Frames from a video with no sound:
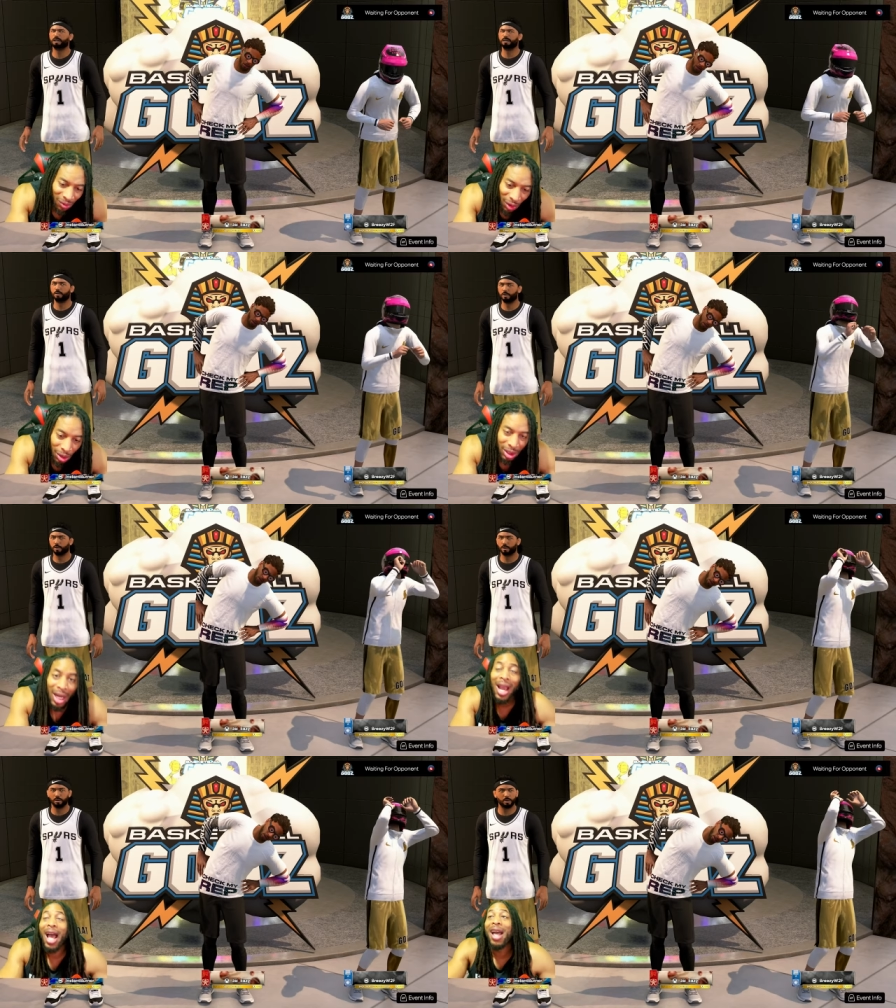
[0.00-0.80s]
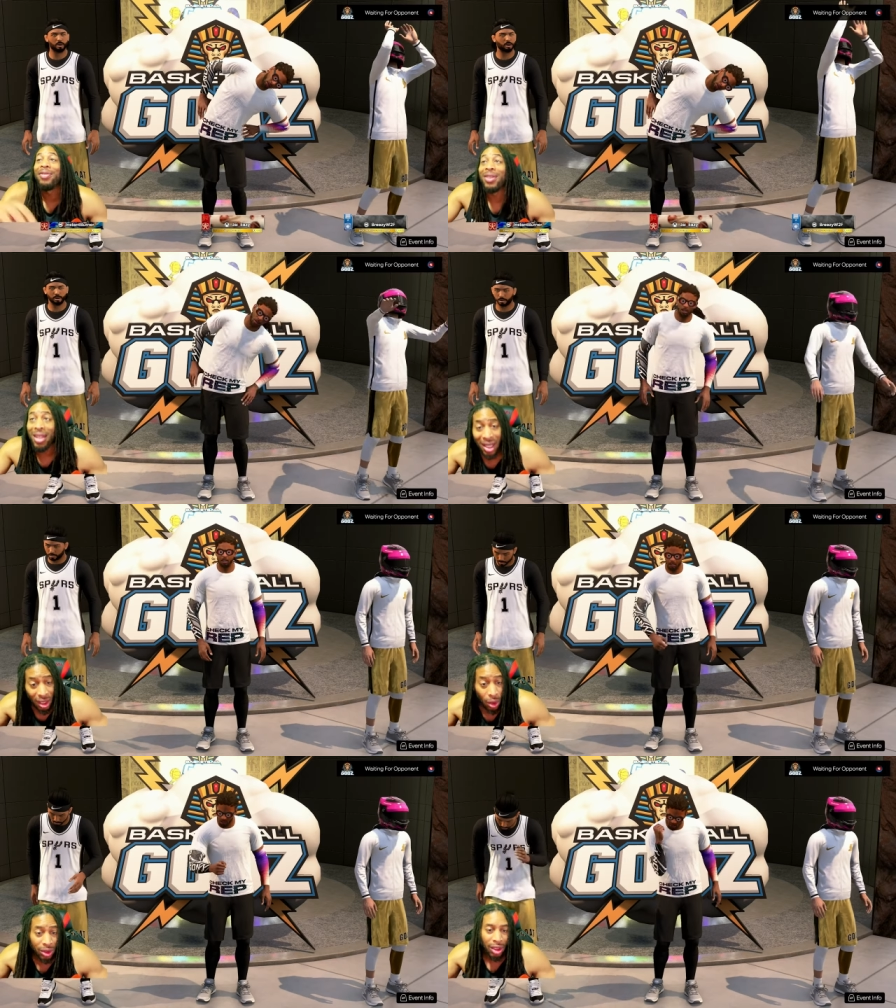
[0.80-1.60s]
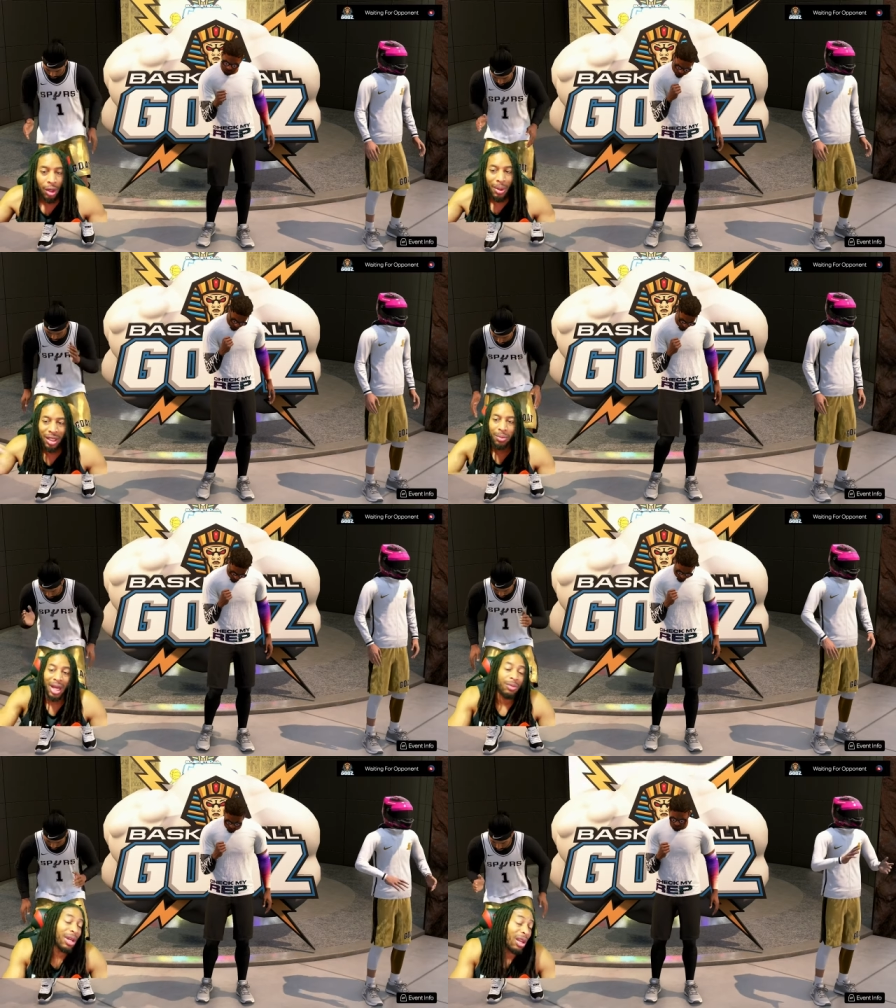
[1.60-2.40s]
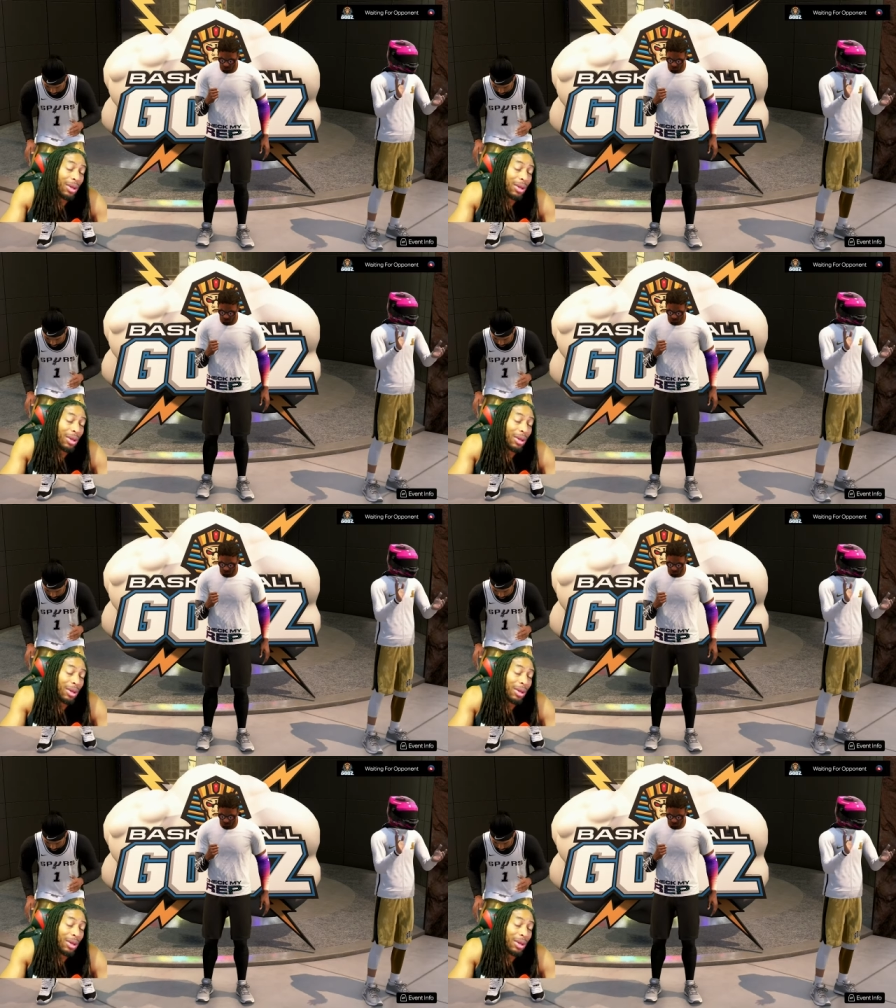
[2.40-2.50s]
first, and then go skill based matchmaking.